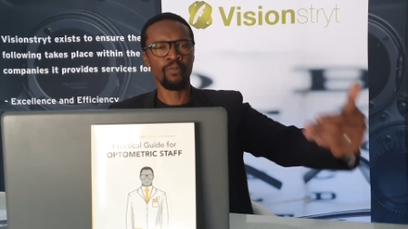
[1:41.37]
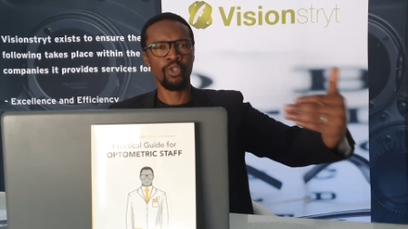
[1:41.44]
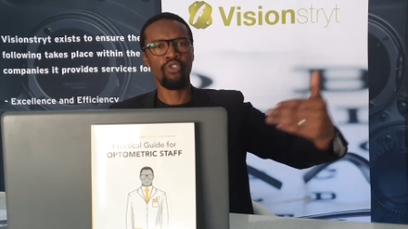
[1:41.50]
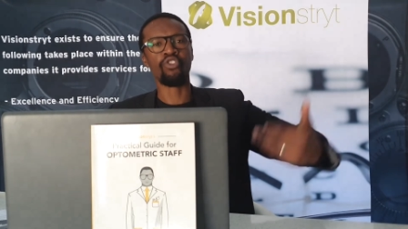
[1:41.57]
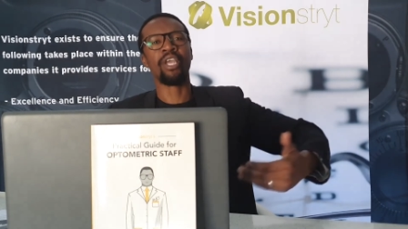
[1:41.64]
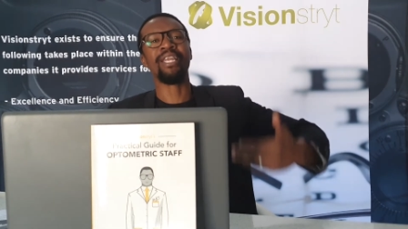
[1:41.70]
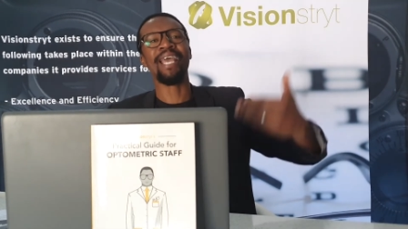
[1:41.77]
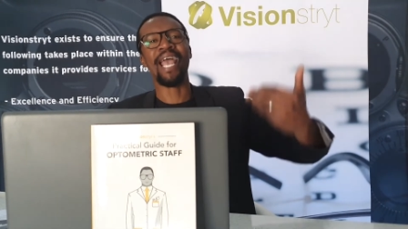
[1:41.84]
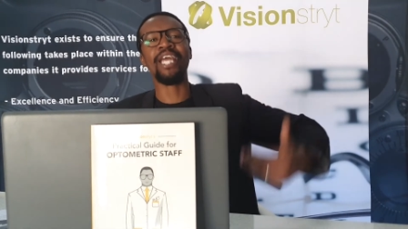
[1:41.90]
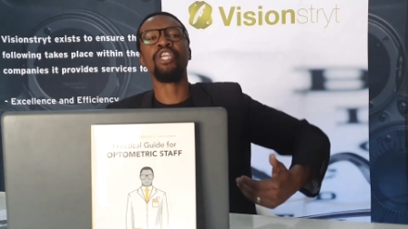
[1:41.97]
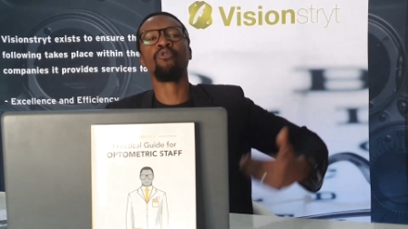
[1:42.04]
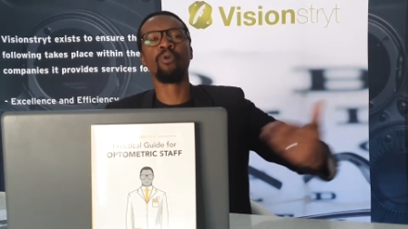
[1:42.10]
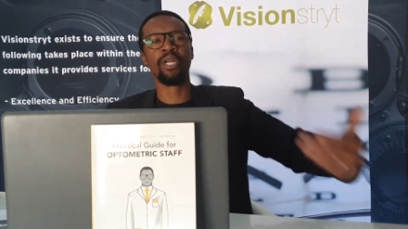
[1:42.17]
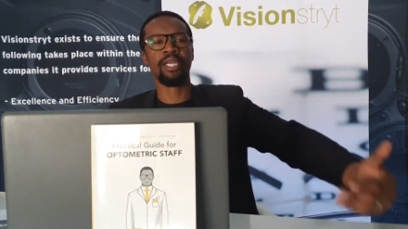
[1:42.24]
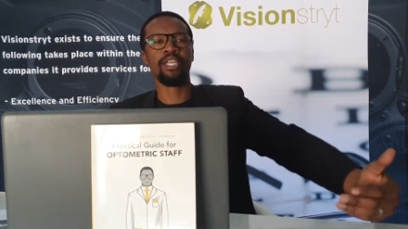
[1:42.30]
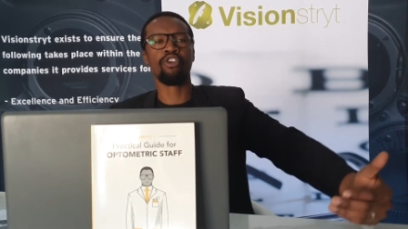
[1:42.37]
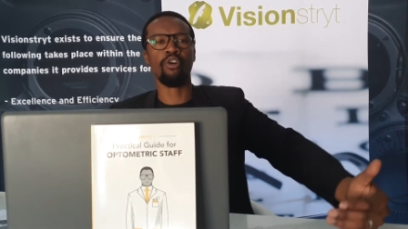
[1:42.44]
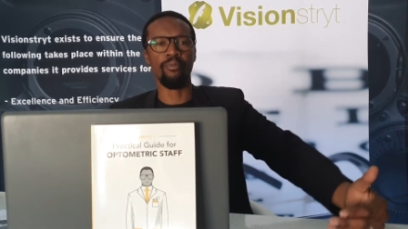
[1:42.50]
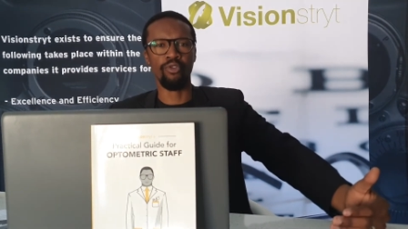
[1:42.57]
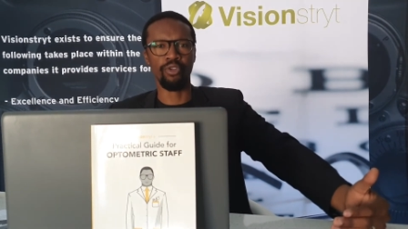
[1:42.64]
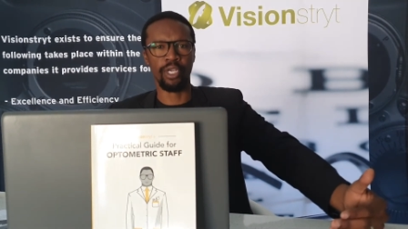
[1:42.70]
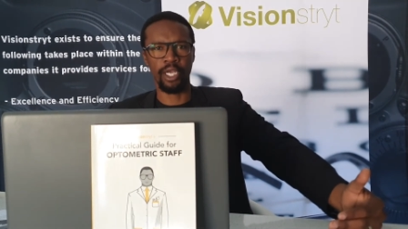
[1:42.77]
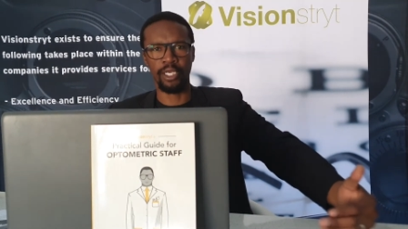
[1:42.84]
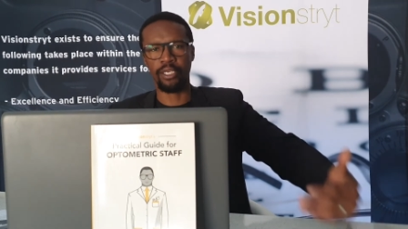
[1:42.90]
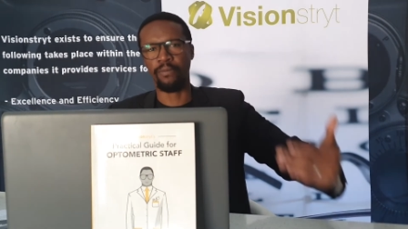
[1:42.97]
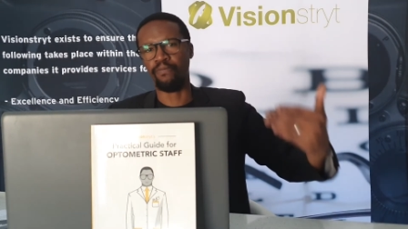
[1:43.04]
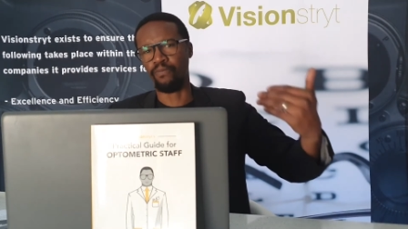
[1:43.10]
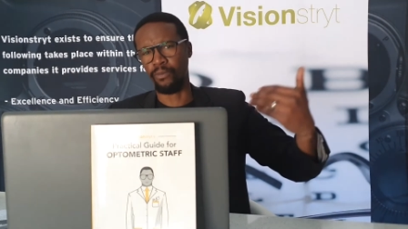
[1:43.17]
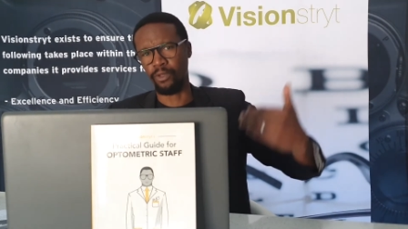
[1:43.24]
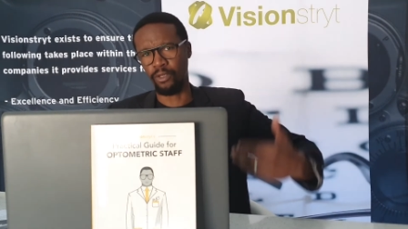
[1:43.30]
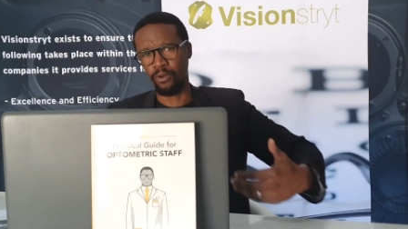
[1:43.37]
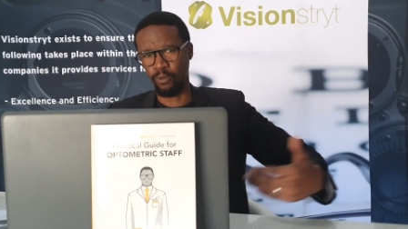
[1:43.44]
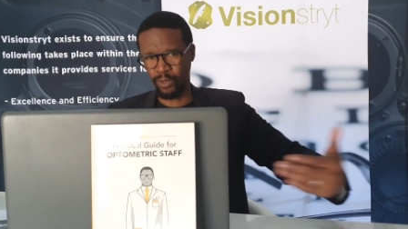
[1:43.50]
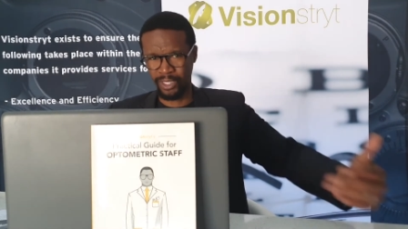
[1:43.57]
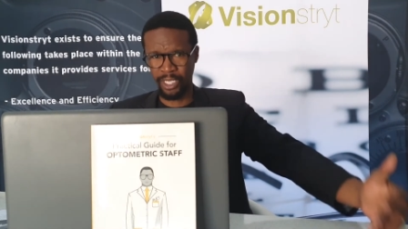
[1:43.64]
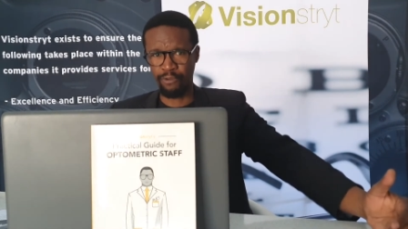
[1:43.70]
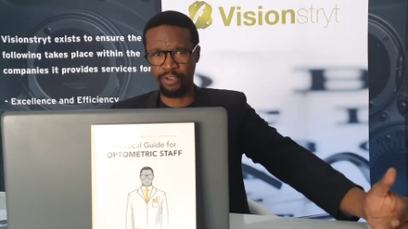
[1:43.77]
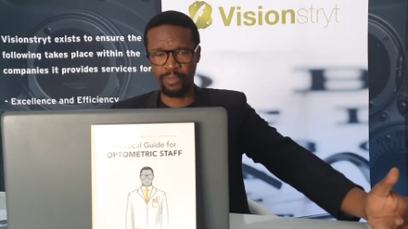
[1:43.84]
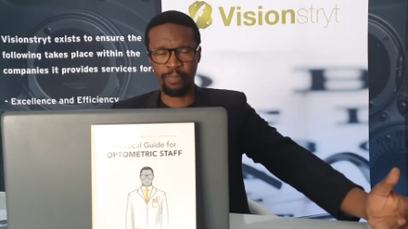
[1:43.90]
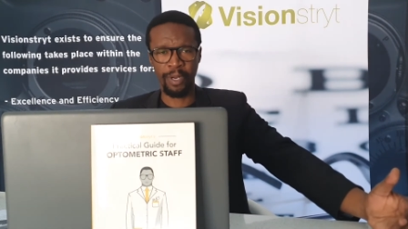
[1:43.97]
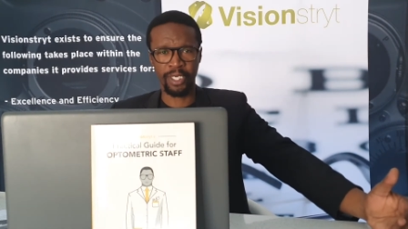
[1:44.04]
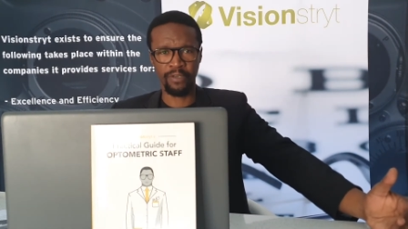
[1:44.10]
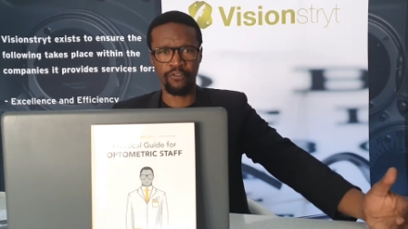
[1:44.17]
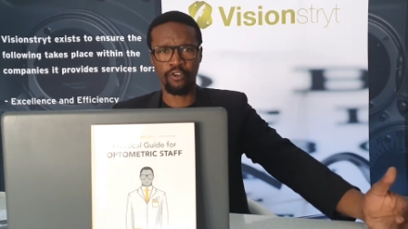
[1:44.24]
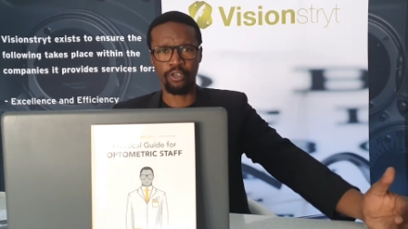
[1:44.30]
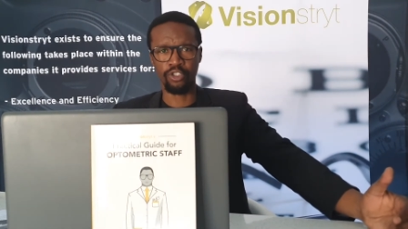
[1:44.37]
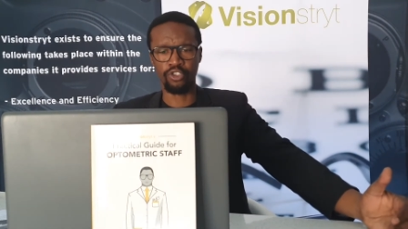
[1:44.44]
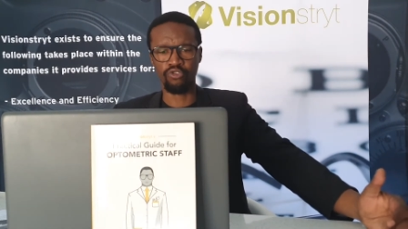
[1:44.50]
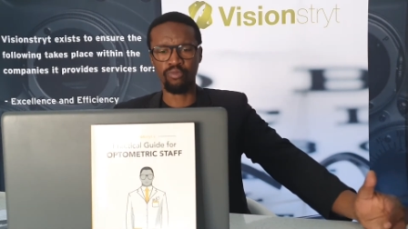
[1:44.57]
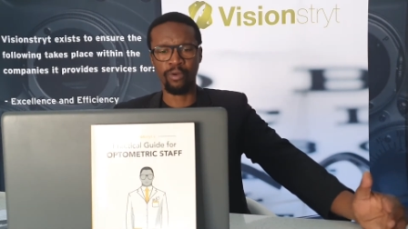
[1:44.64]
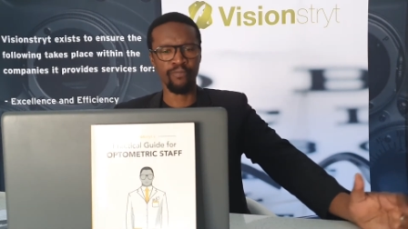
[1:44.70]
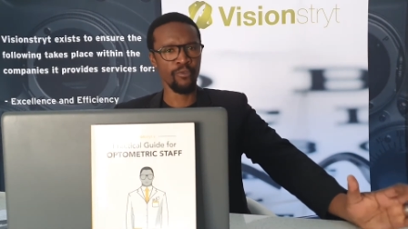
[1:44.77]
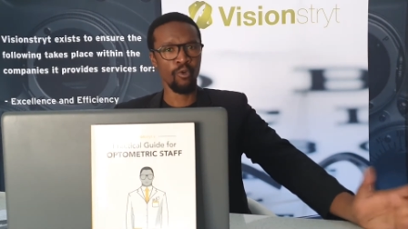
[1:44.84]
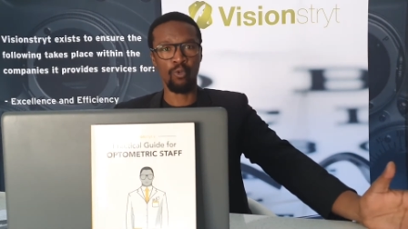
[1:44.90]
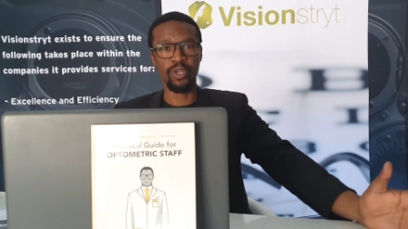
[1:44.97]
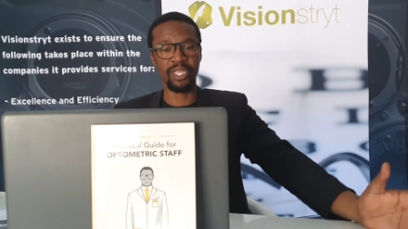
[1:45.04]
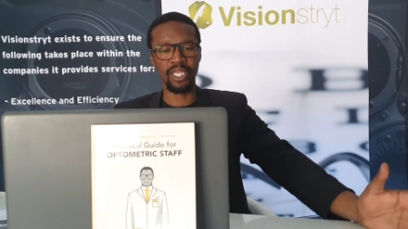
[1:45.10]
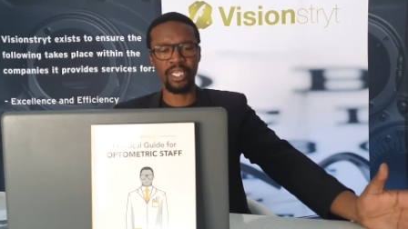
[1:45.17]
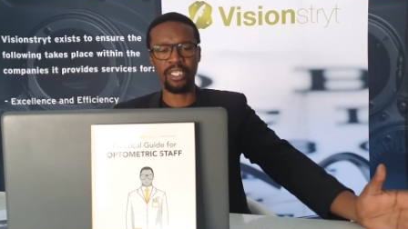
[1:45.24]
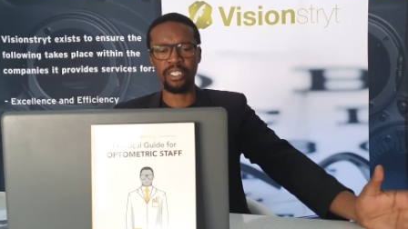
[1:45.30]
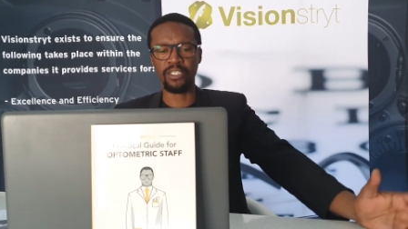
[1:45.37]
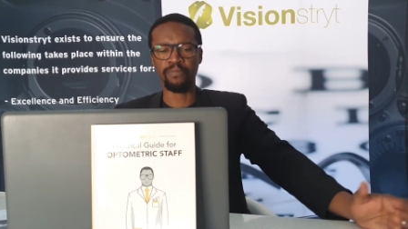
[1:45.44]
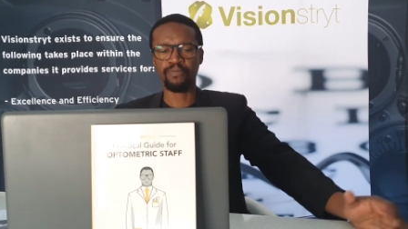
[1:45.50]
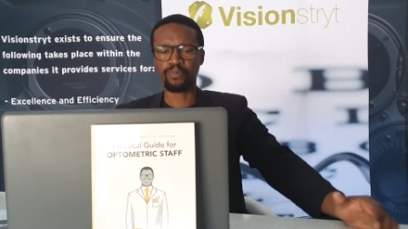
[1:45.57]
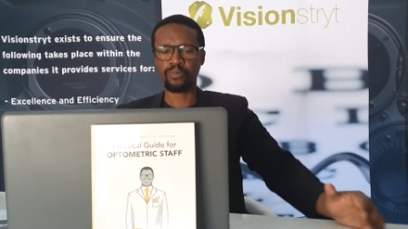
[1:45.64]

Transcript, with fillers: you can adequately communicate with the respective consumer with ease.